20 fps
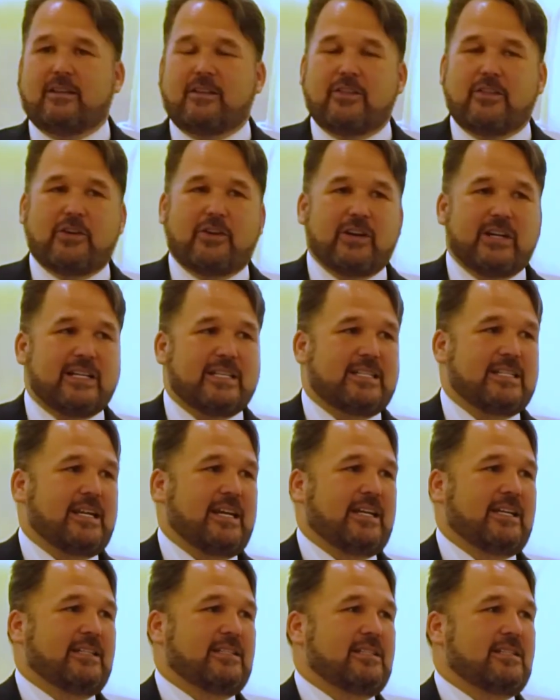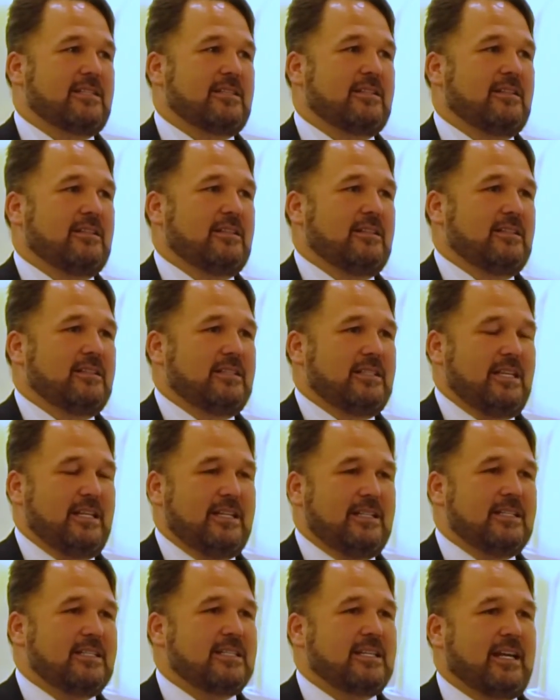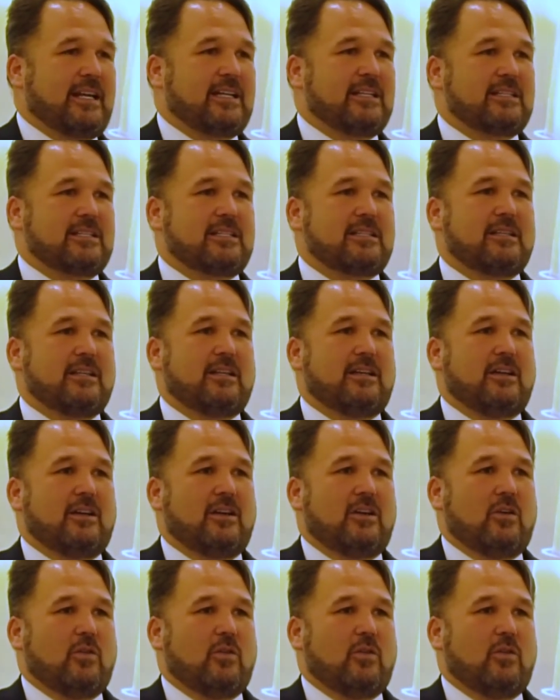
30 seconds, 10 seconds.